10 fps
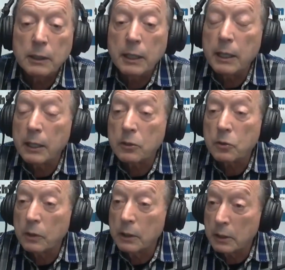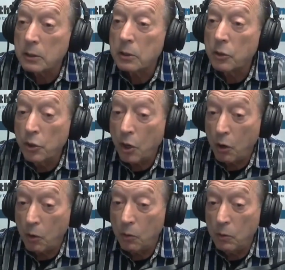the answer is
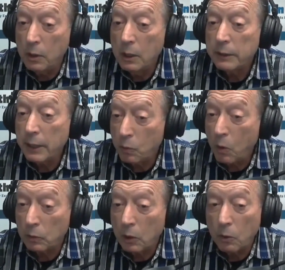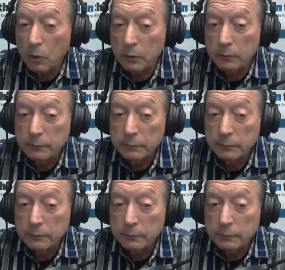no, they won't lower.